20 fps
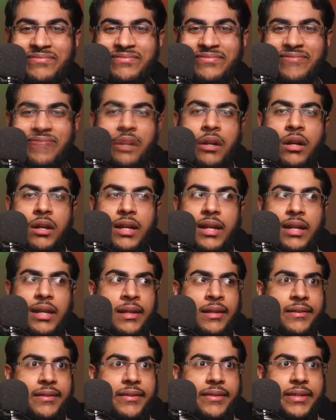Here
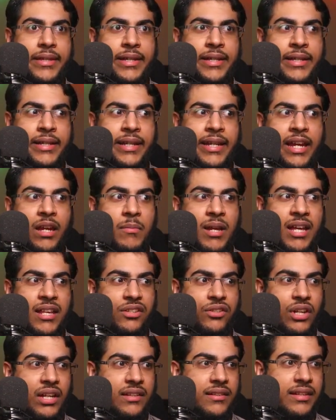is the game.
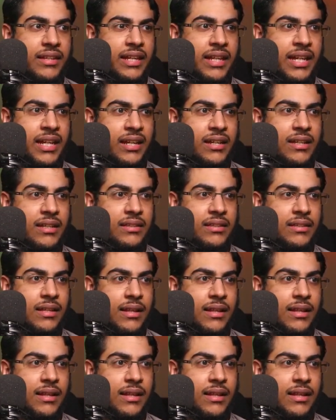As you can see,